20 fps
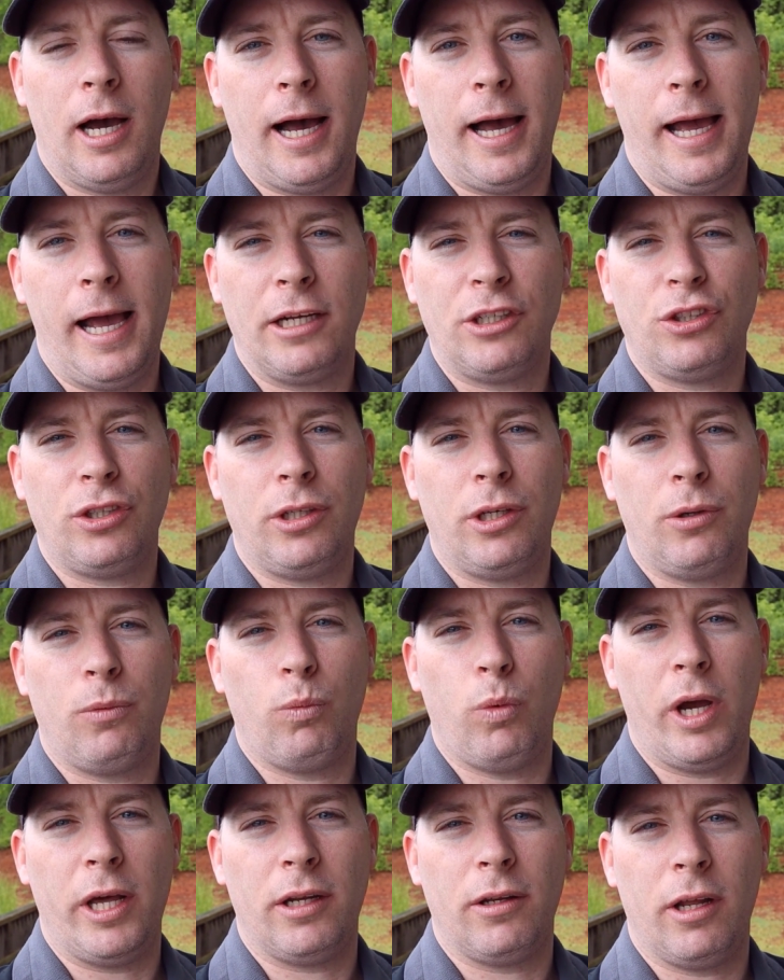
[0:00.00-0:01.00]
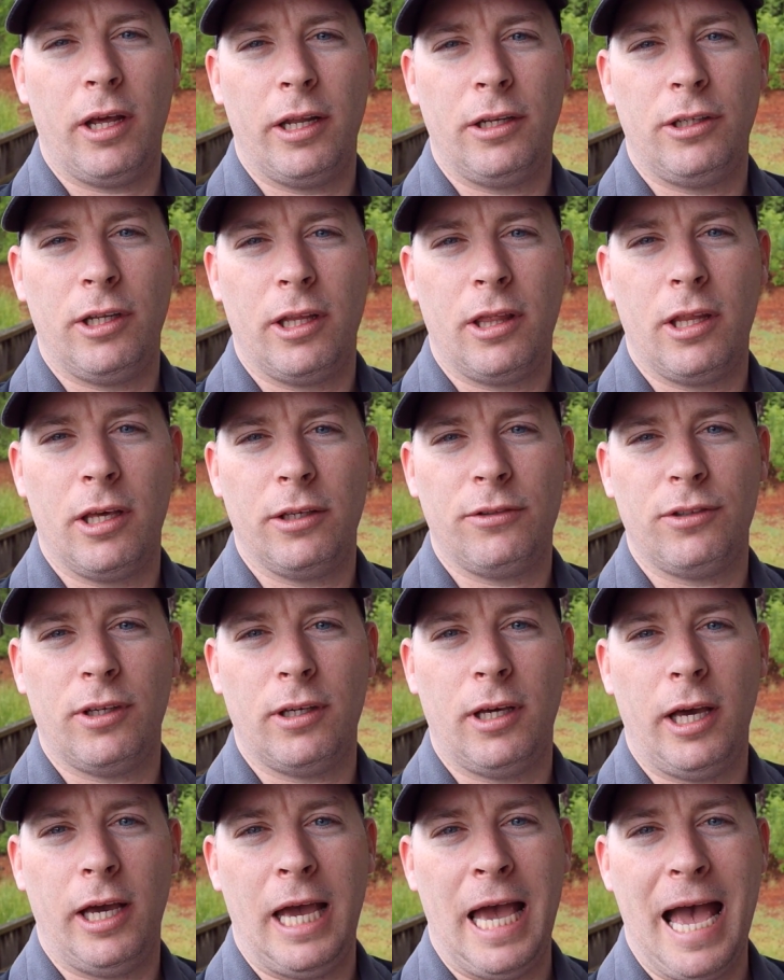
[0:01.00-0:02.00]
I actually went and did this
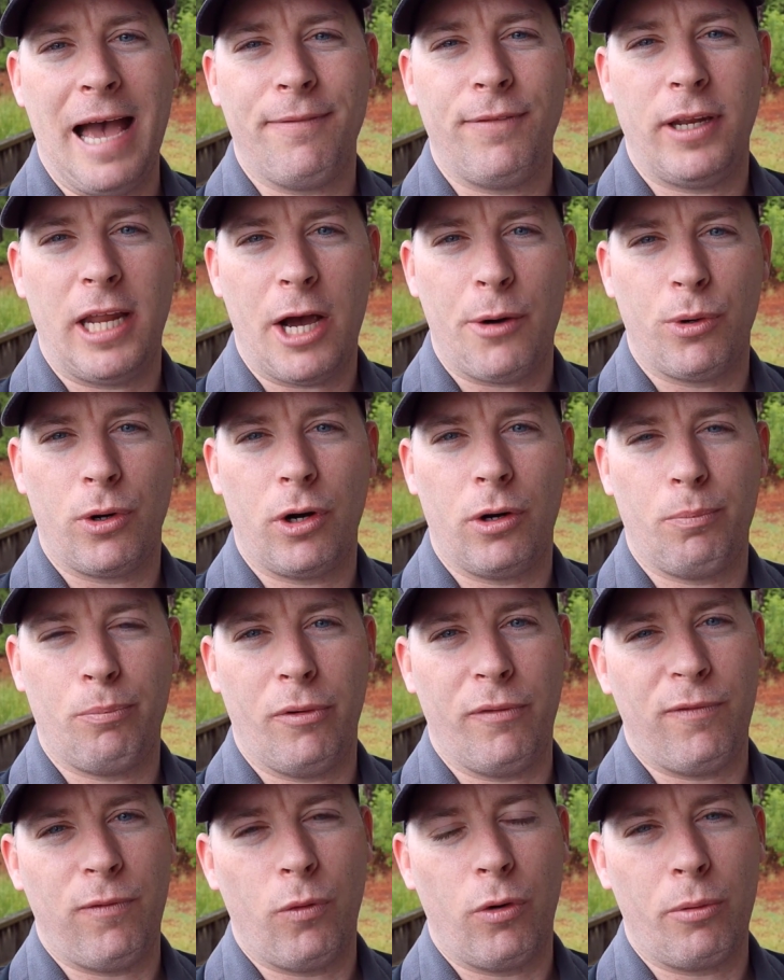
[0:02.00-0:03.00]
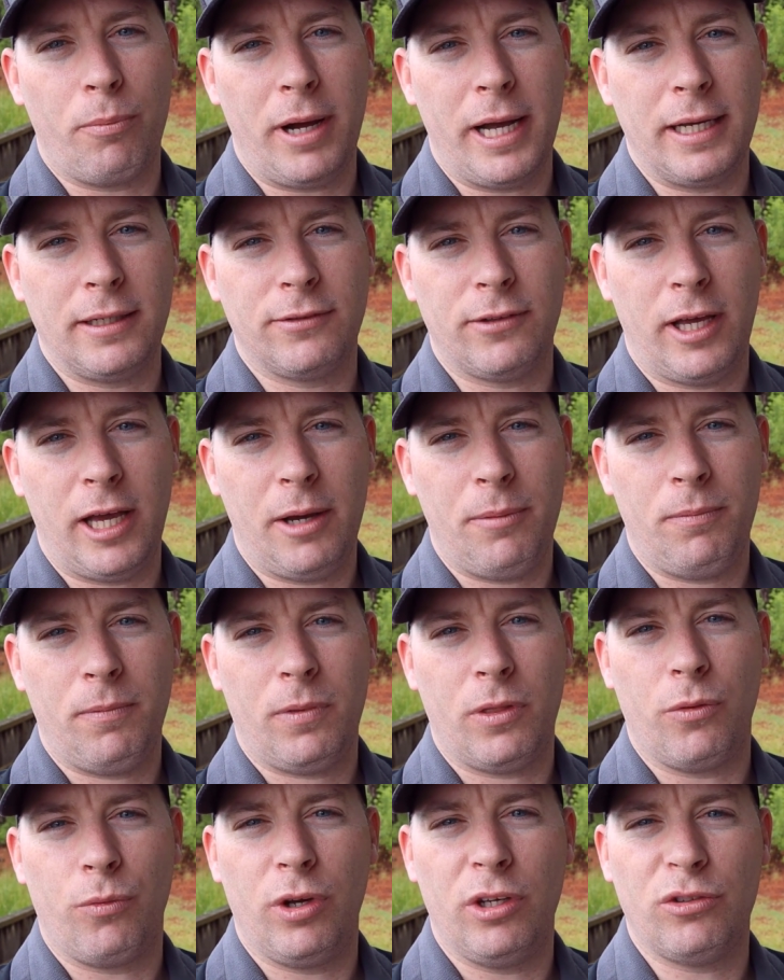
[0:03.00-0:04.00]
a half an hour before my exam.
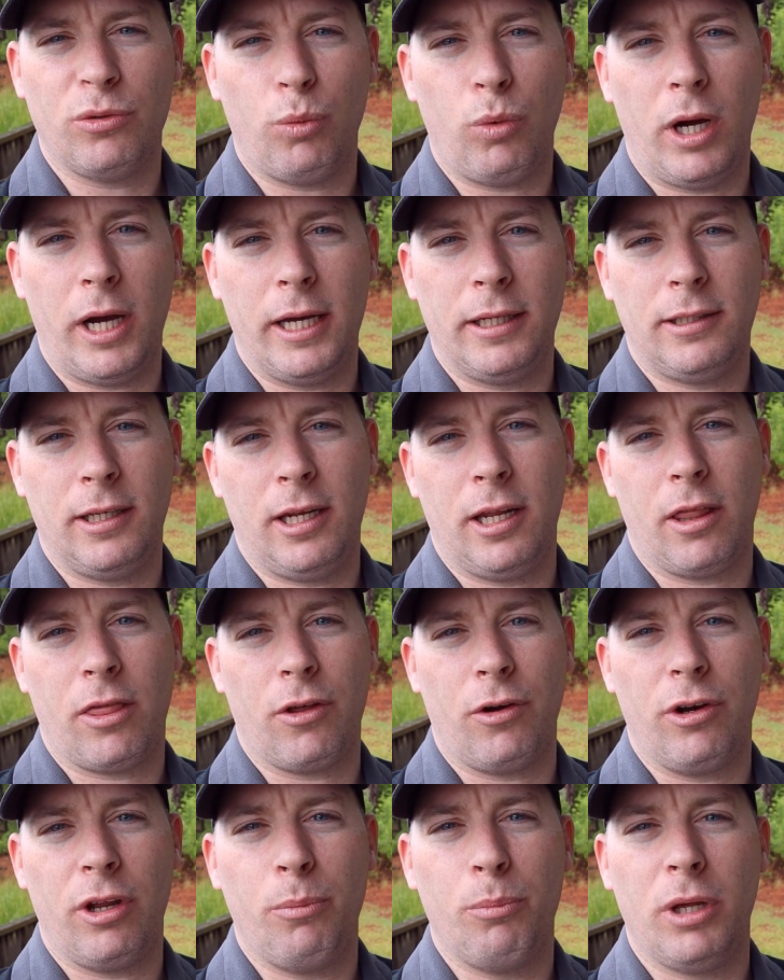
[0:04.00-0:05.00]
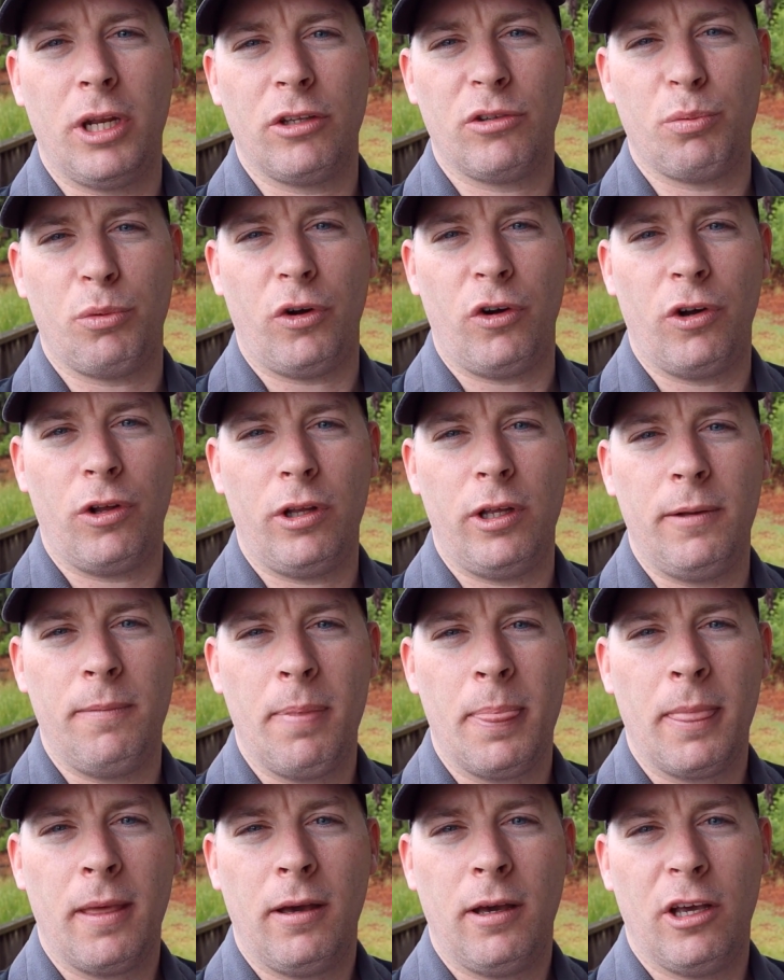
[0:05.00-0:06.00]
The reason why I did it 30 minutes early
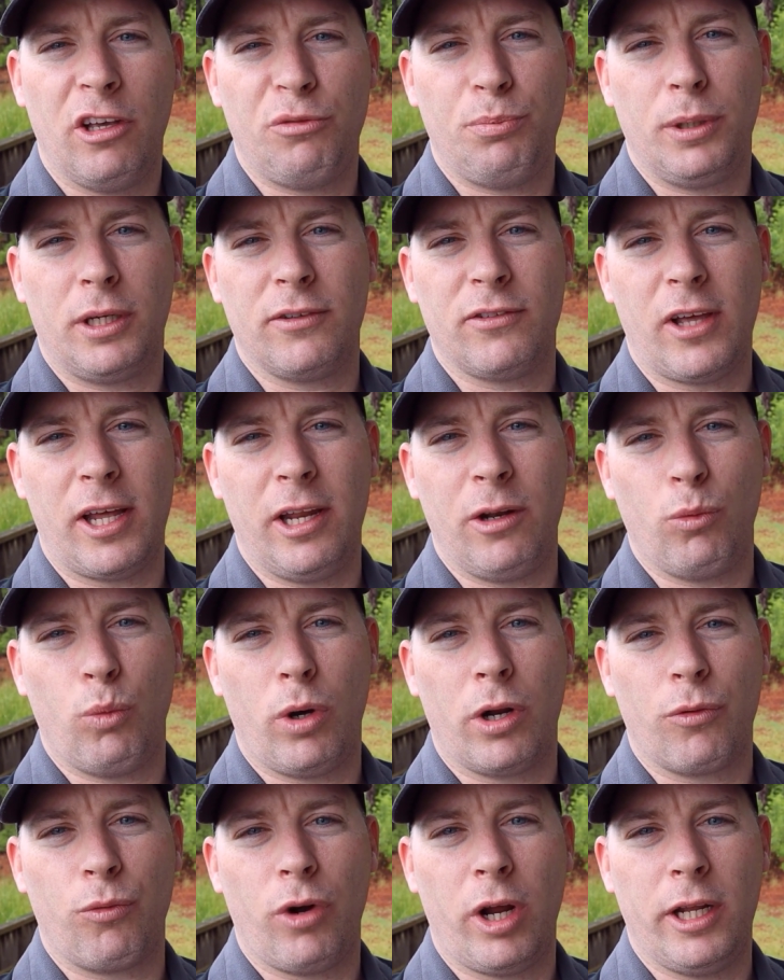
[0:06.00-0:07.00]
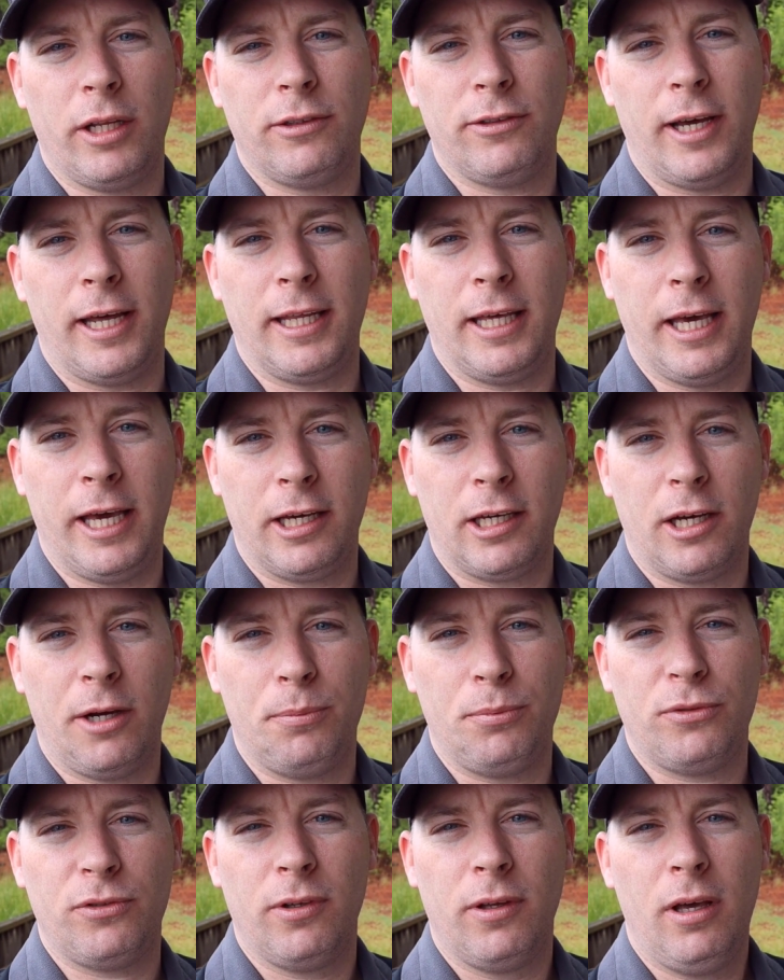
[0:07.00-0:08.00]
is because I didn't want to run into any
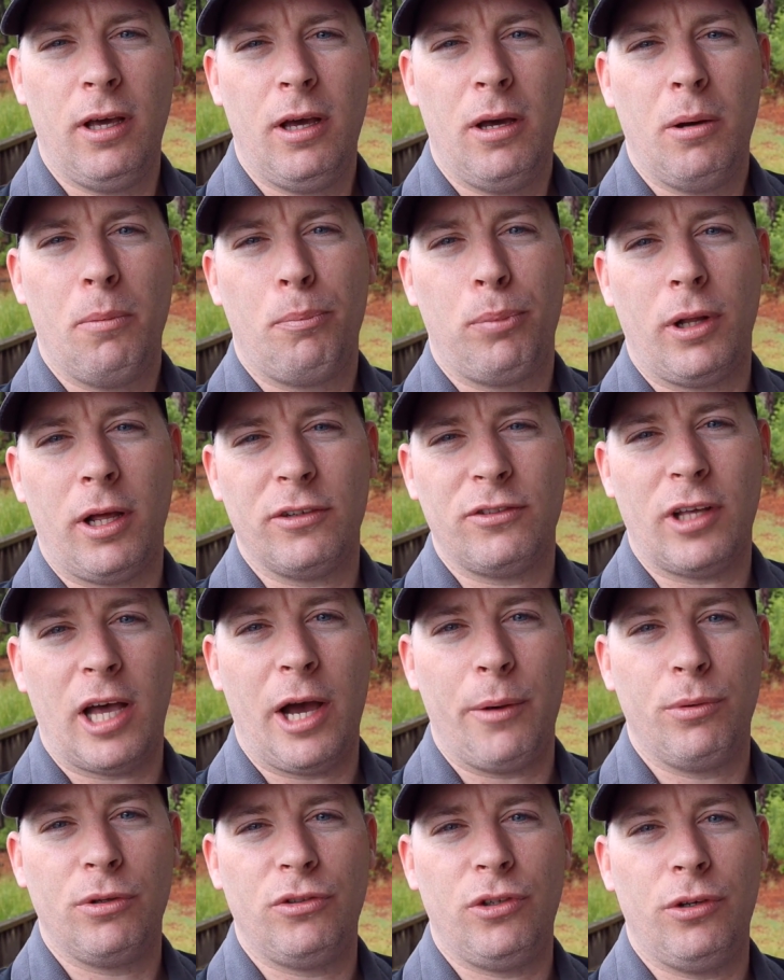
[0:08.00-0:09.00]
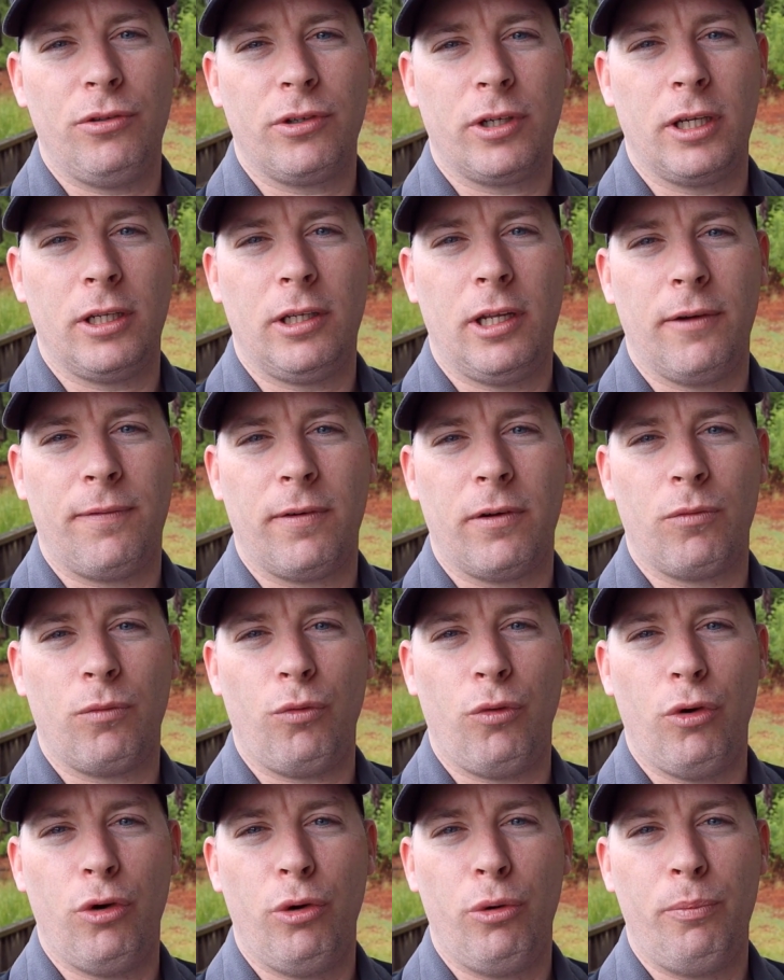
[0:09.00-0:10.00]
hiccups. Plus, I was using a different
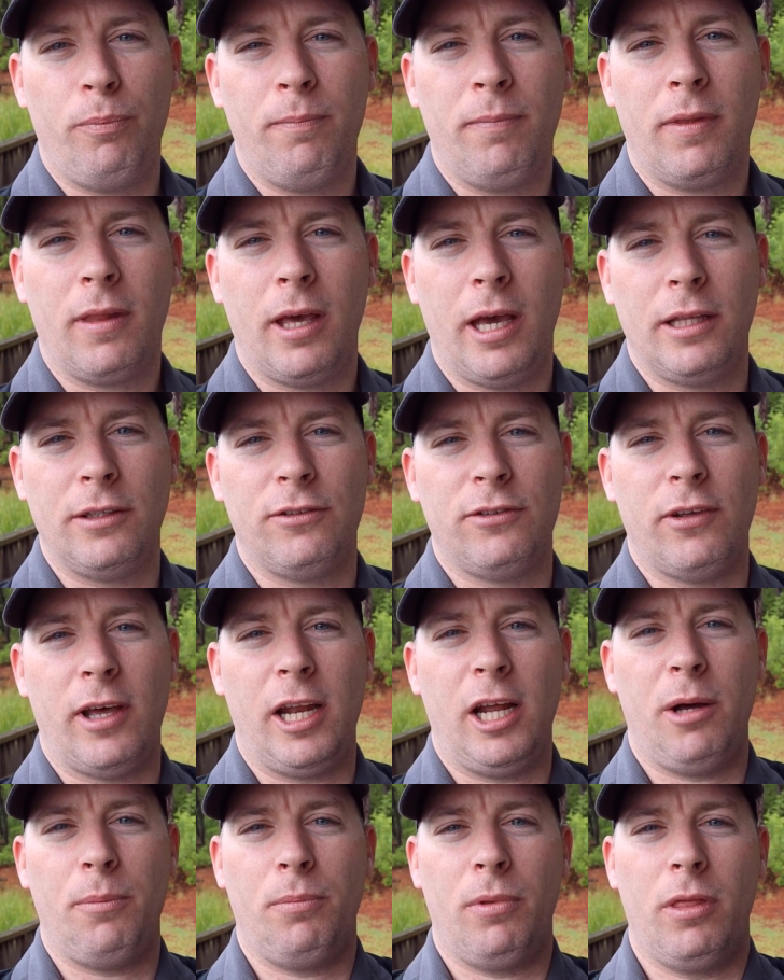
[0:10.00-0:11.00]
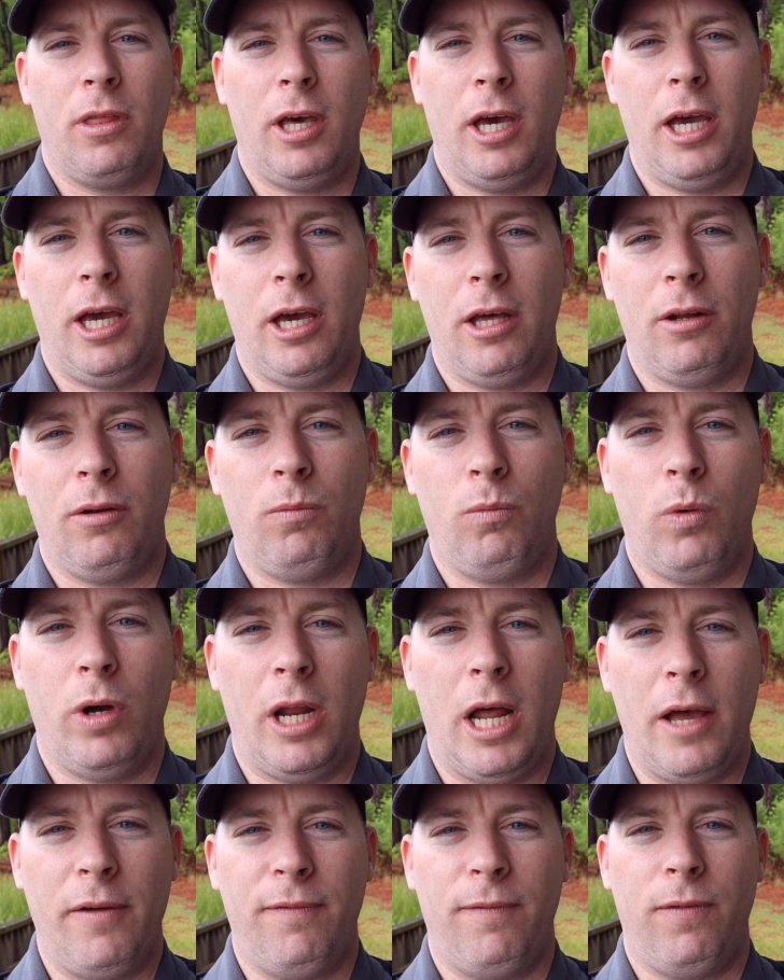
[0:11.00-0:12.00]
room and setup than
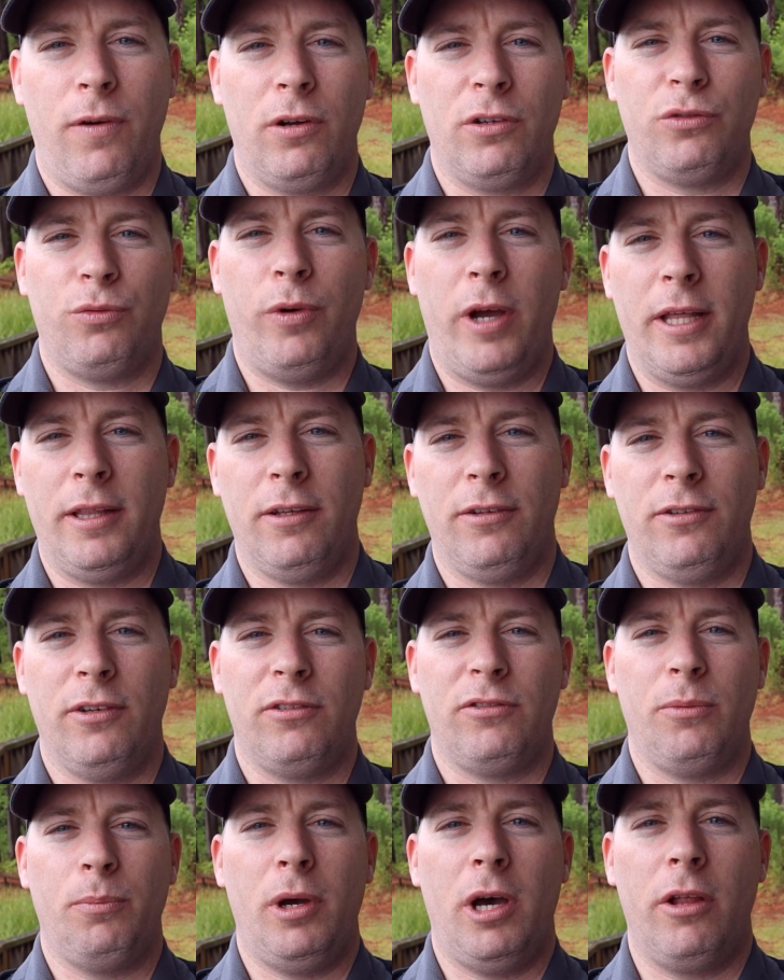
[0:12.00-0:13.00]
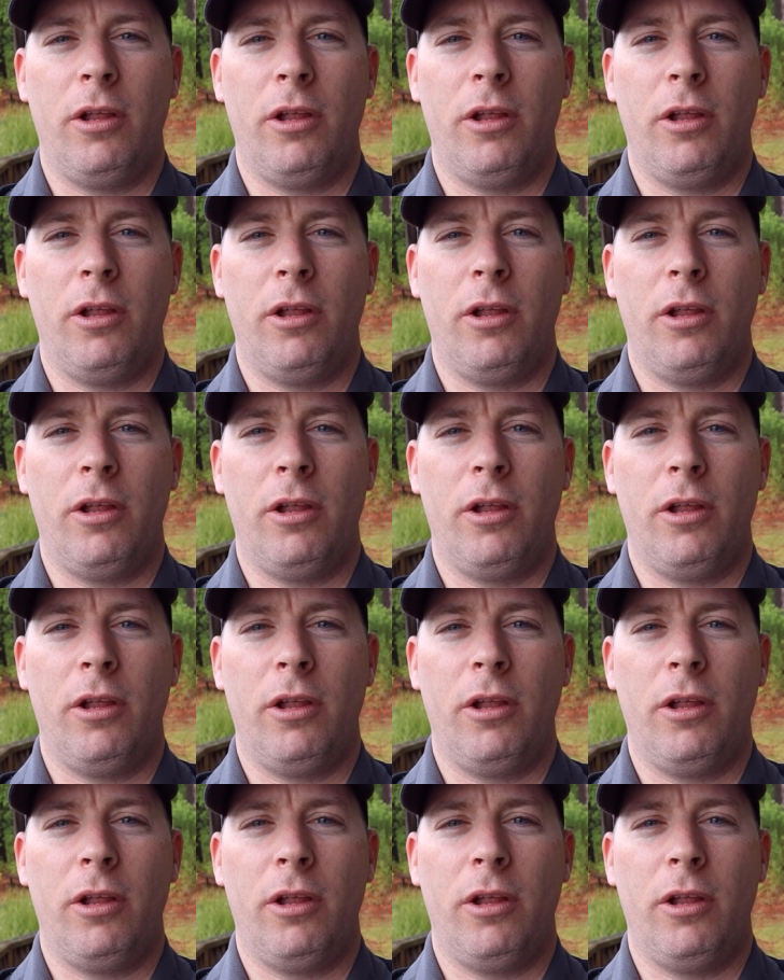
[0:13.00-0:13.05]
when I first ran the system